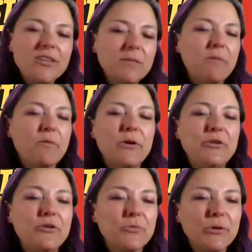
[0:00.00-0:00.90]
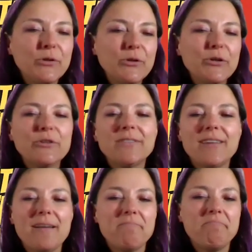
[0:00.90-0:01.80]
We've always used realtors.
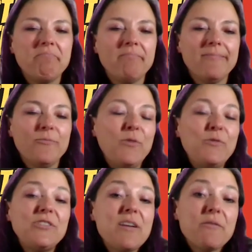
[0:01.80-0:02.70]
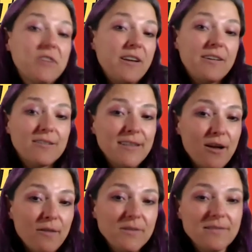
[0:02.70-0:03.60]
We've just never done it
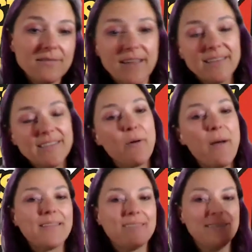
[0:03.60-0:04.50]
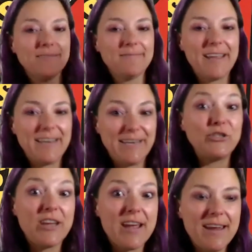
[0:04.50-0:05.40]
ourselves, like to go out and
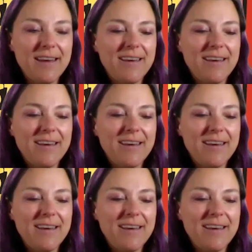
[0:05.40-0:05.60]
initiate.